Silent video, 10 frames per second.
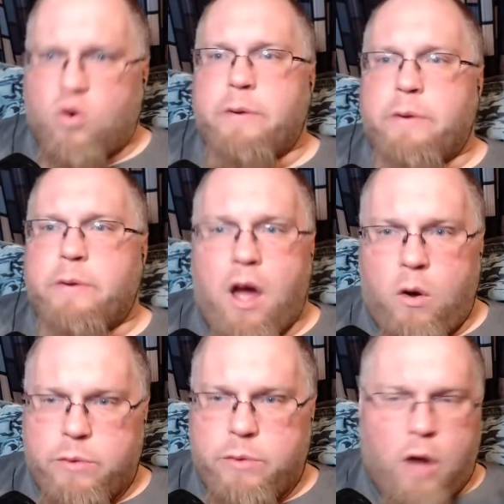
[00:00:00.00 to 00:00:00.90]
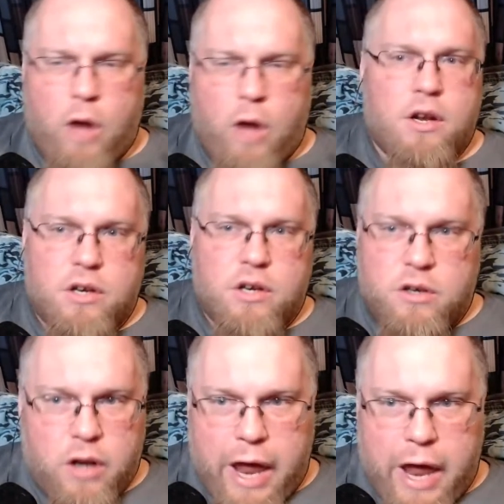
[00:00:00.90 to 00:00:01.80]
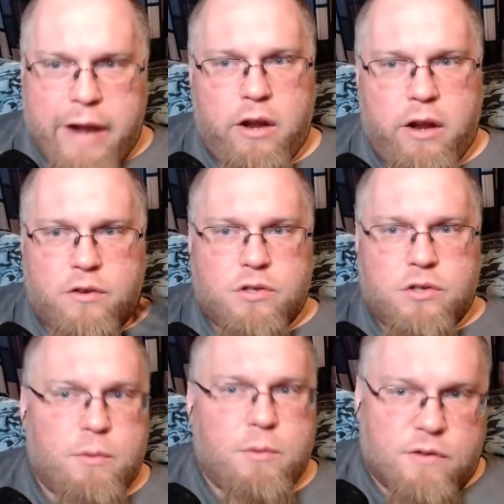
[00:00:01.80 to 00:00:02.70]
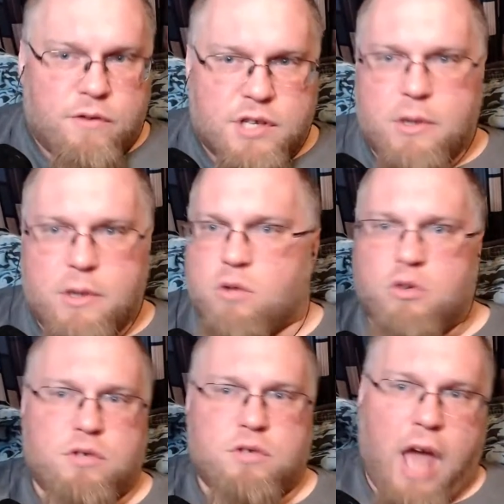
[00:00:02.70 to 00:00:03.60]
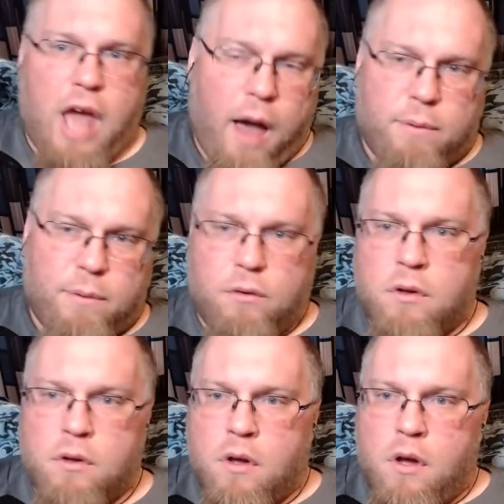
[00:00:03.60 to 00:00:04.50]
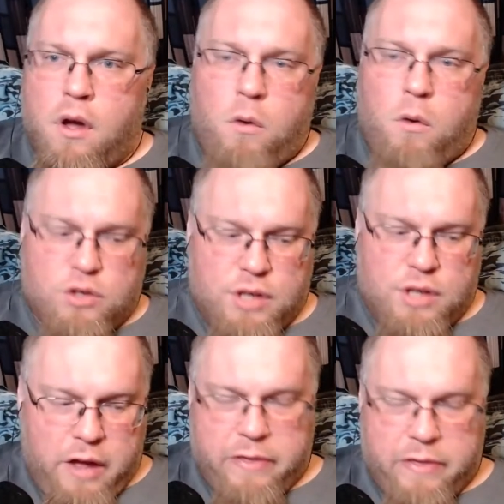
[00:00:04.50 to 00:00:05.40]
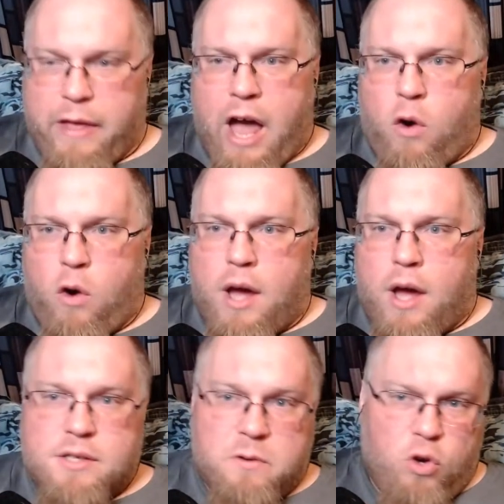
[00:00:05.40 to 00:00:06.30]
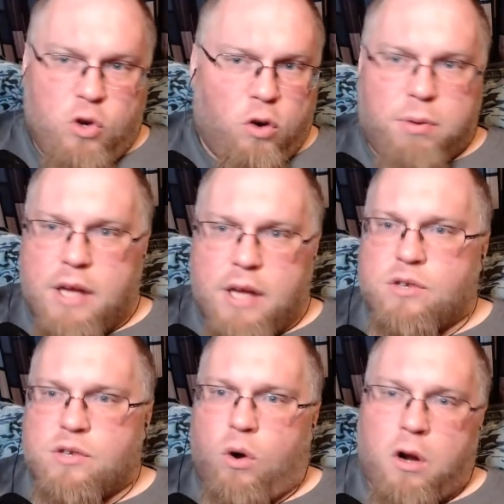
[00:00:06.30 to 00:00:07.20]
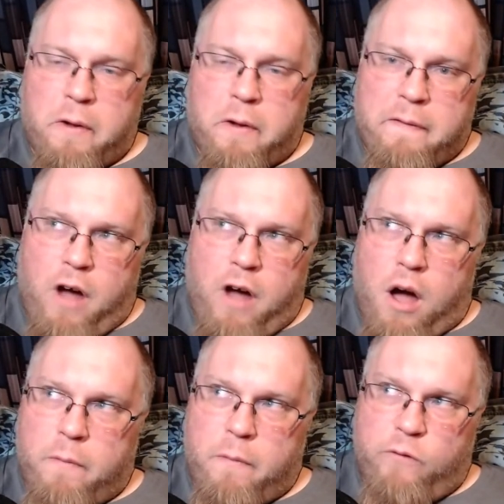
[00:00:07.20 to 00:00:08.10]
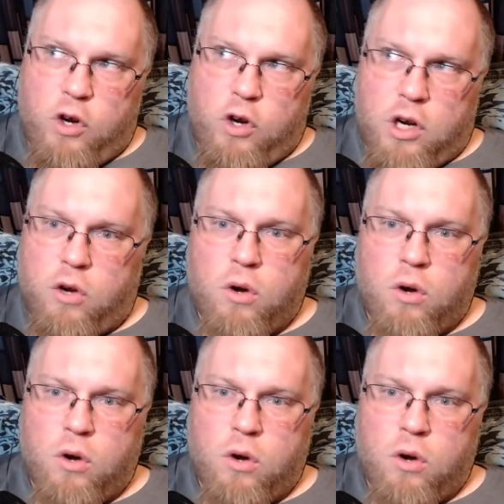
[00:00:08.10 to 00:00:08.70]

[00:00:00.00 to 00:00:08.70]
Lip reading: Download on any of the streaming services I mentioned, which was Apple, which was iOS, Google Play Store, Vudu,